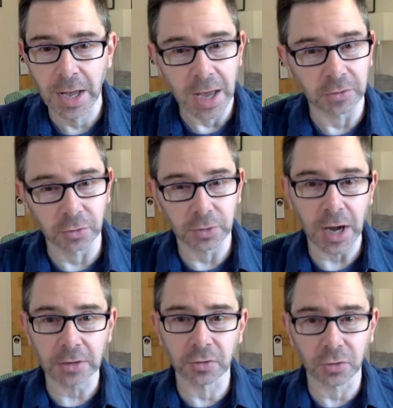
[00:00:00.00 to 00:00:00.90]
And so
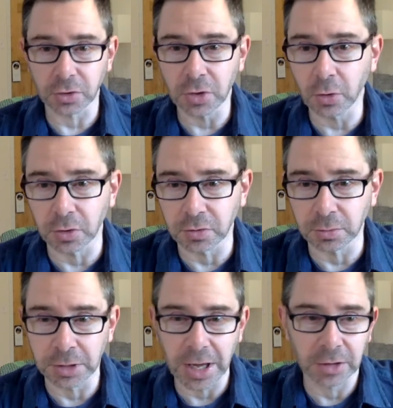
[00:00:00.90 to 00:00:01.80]
doctors took notice and
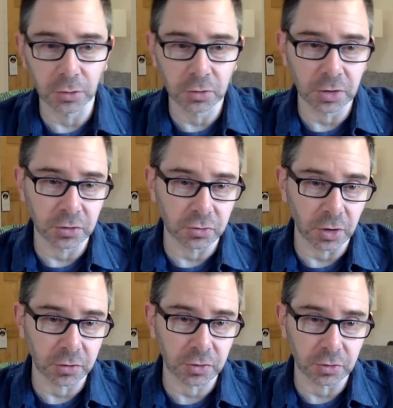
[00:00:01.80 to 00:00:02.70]
began using these
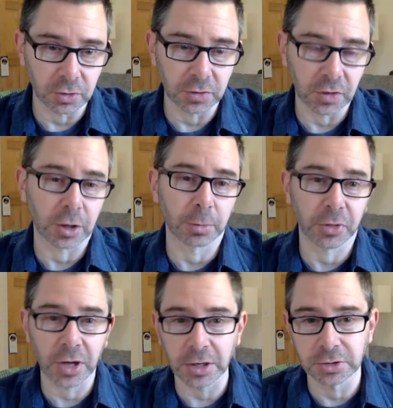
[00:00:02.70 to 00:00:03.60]
drugs to treat
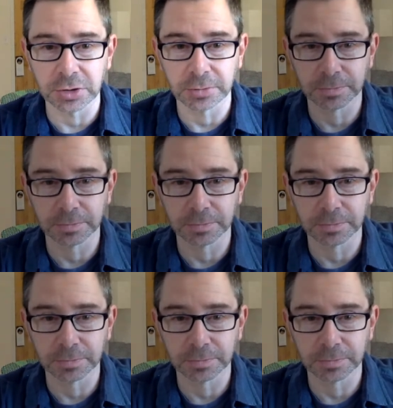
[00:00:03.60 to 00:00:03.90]
psychopathology.